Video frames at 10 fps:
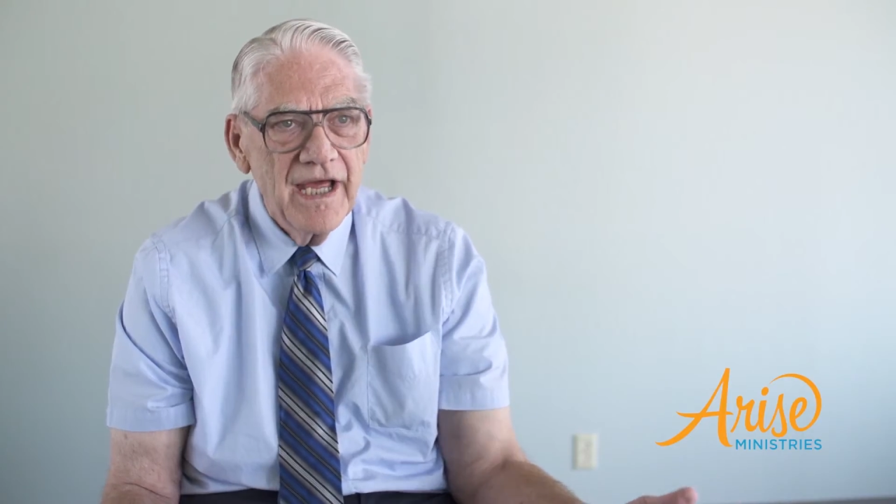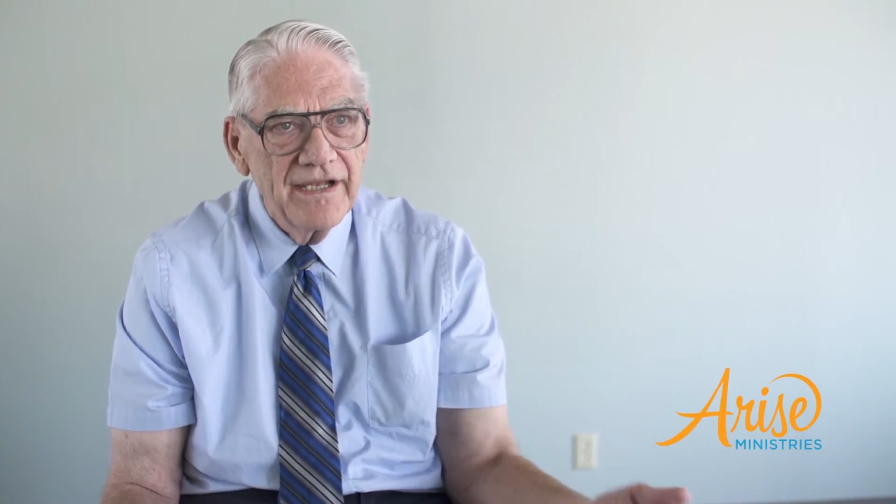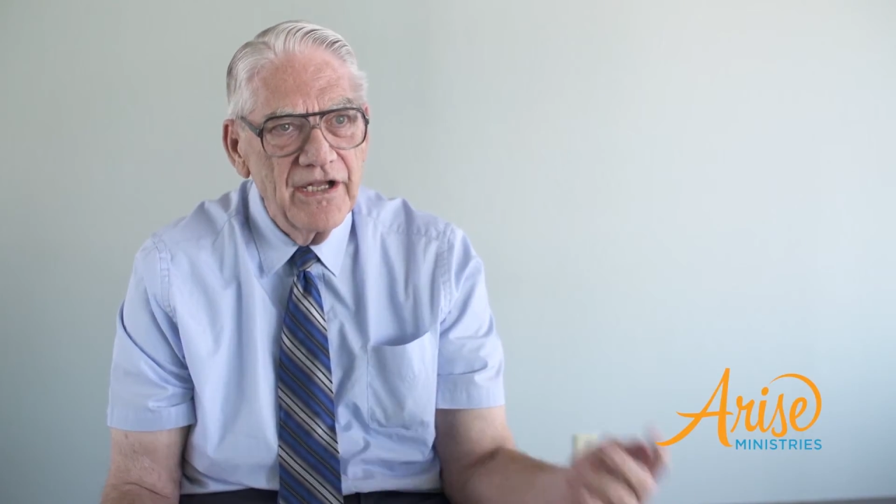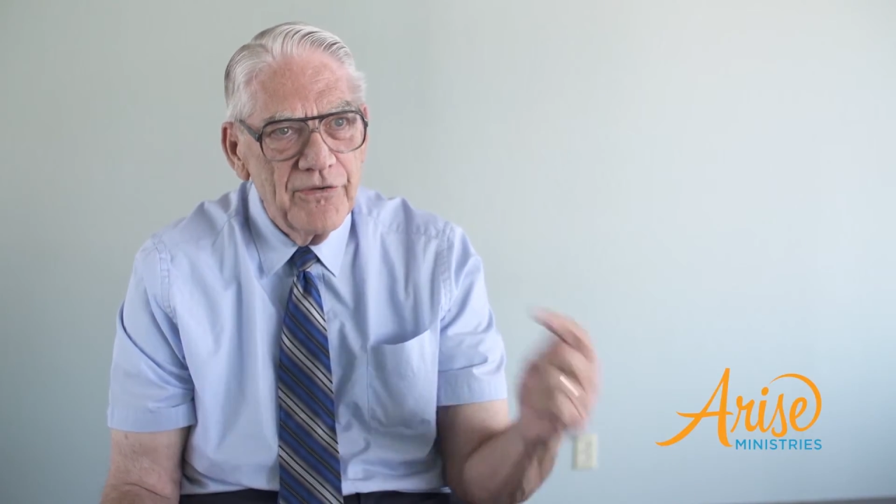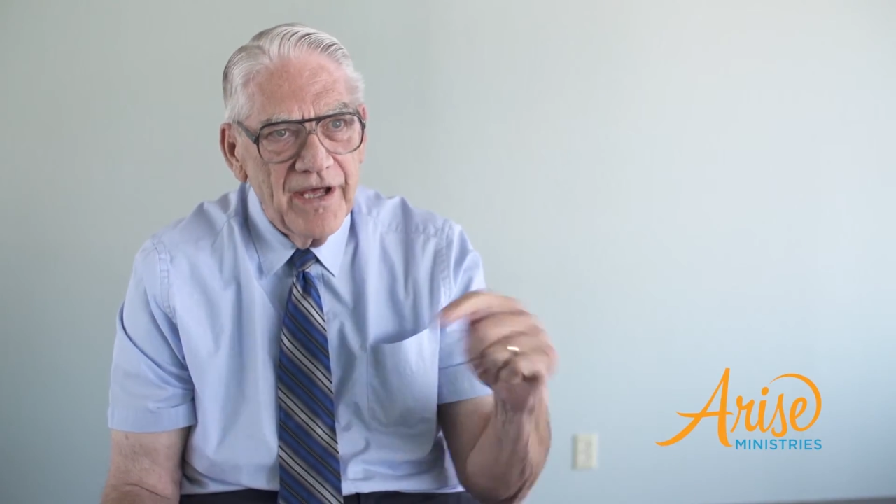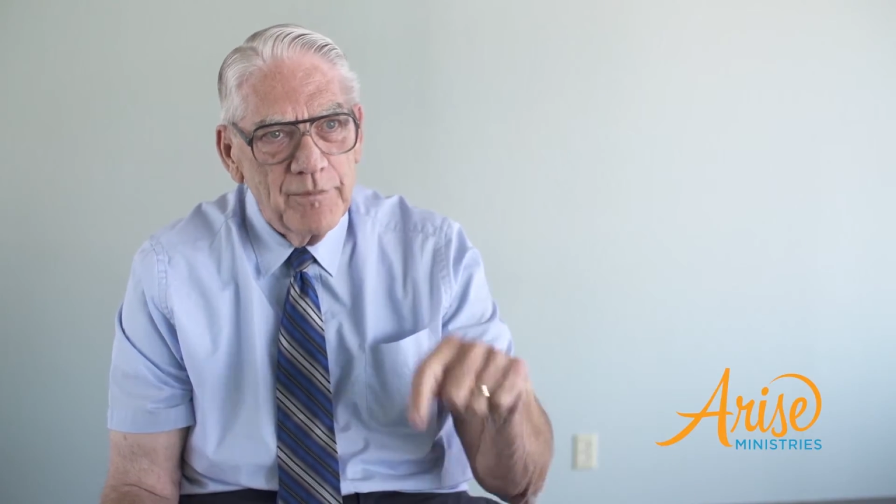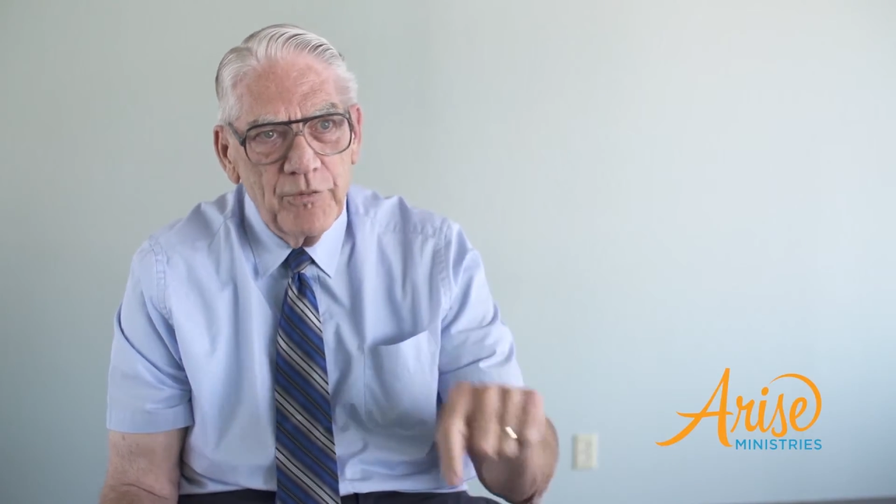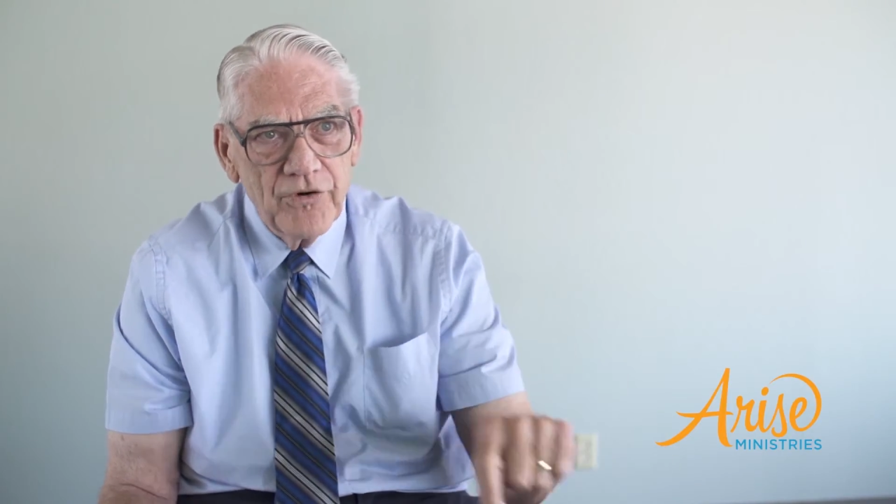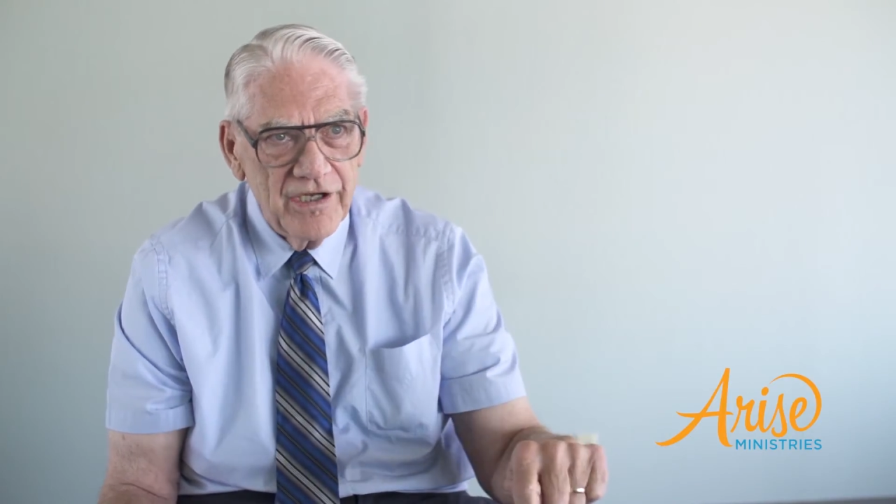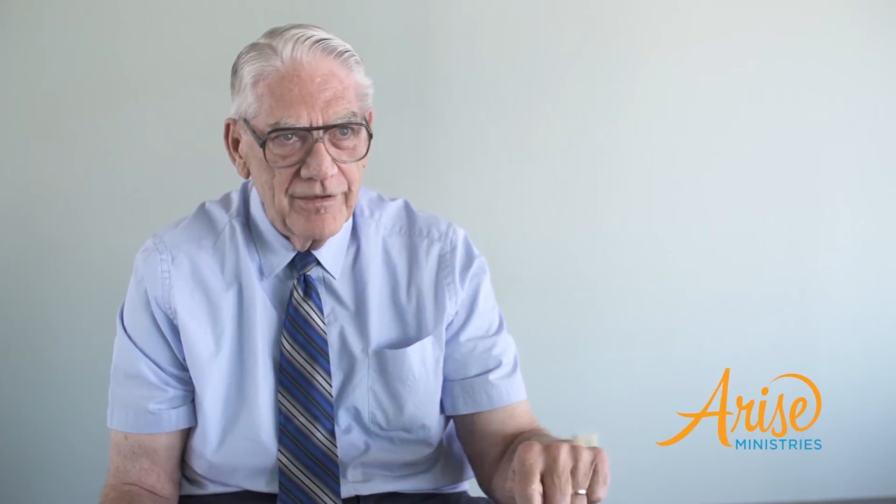And then you had a
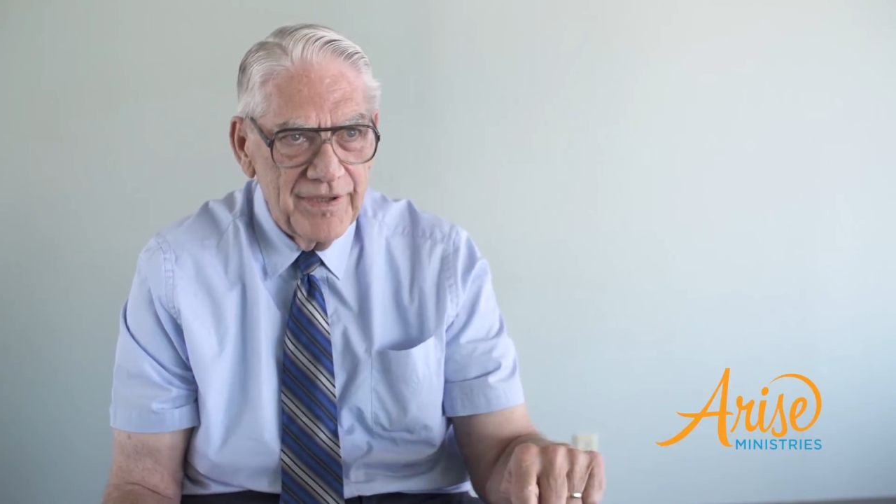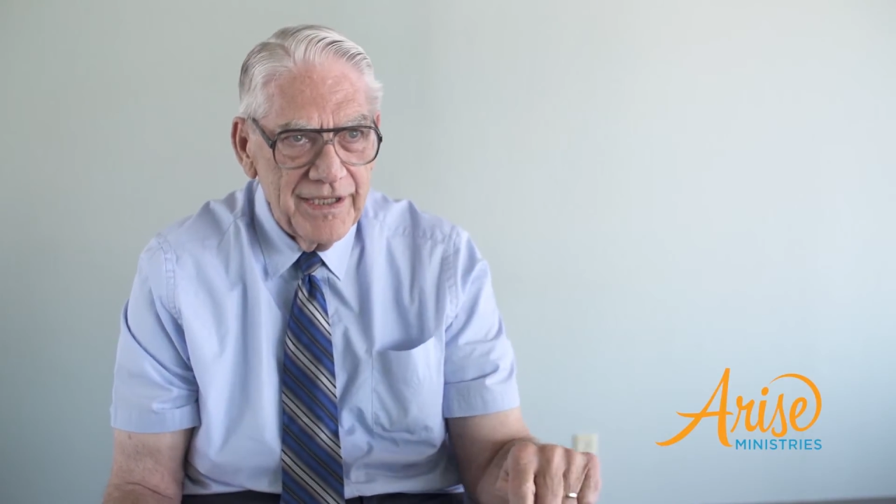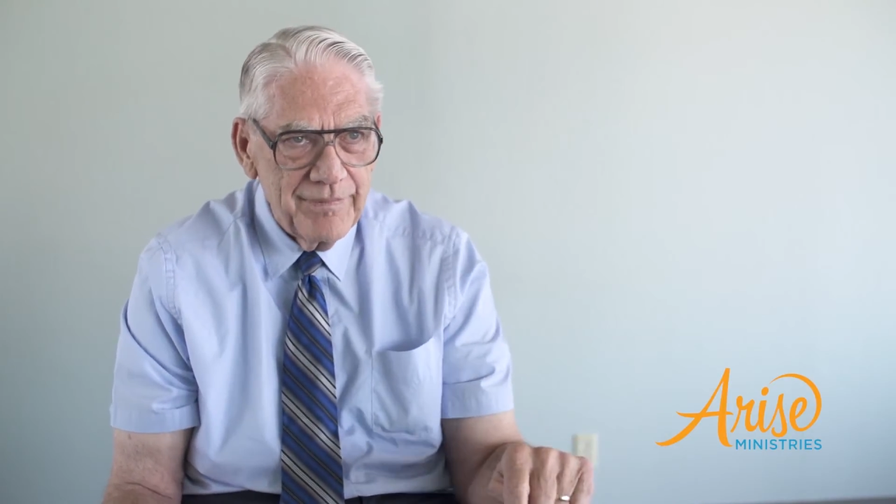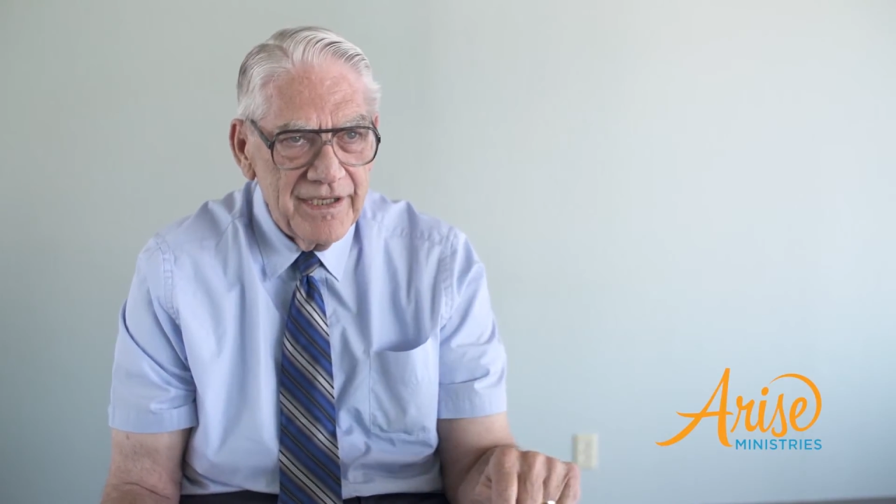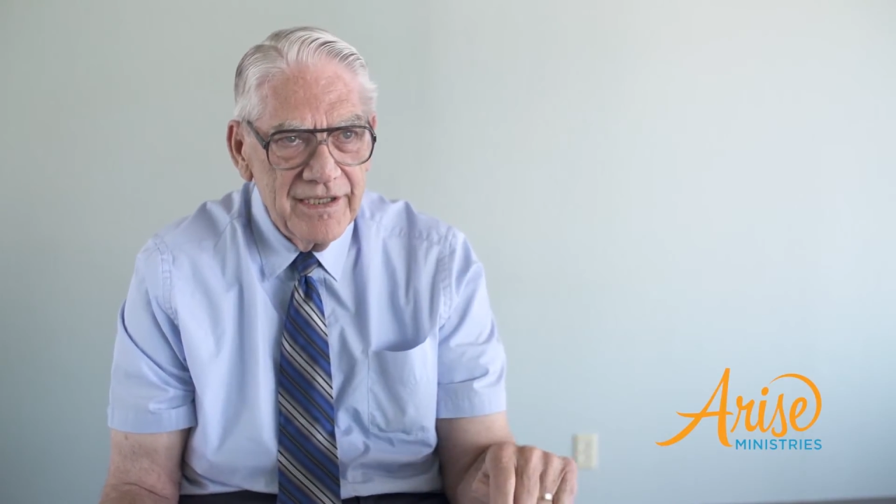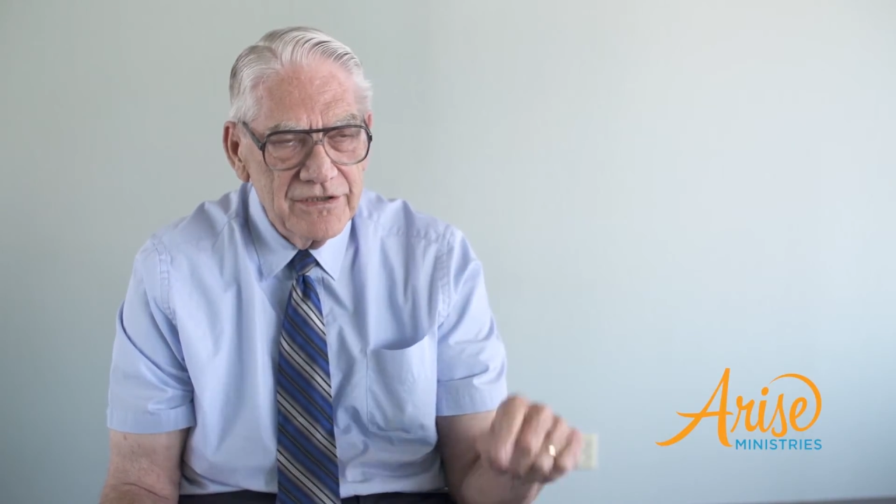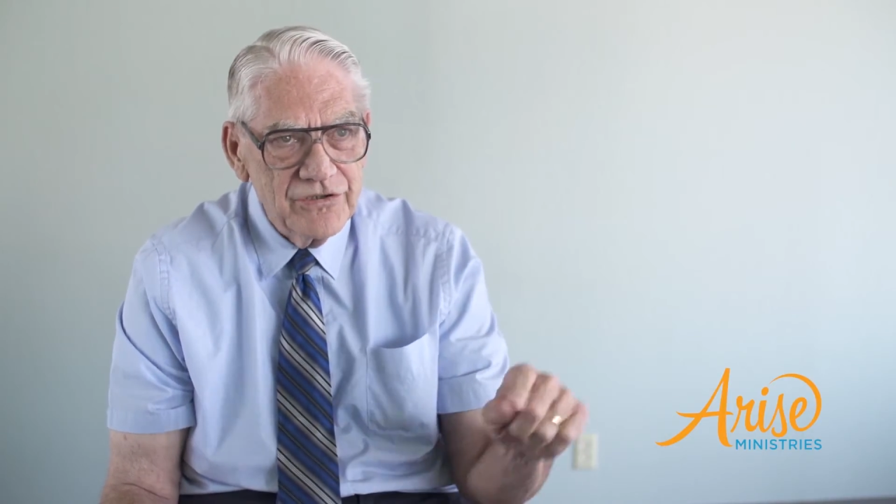poor little baby,